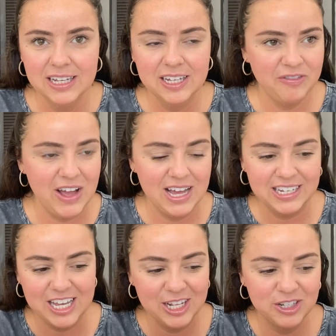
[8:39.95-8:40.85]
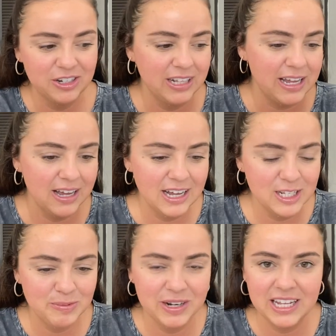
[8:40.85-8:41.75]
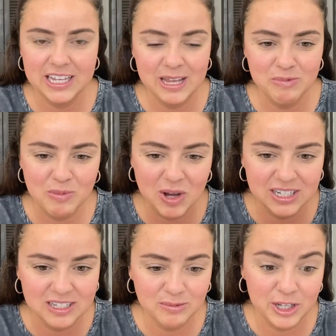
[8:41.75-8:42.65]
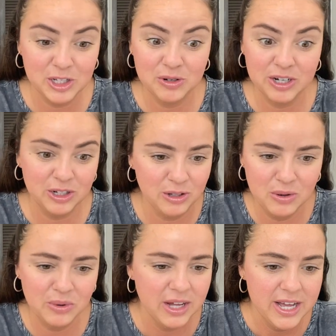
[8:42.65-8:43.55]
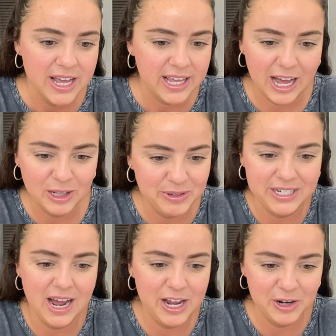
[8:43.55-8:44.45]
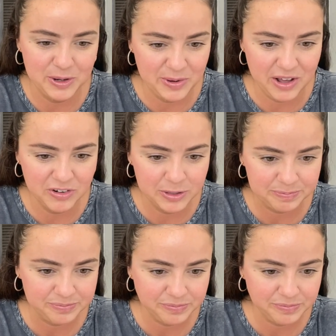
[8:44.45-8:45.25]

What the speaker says: if I had kids or like a husband, like keep them on some like strict low calorie diet or whatever.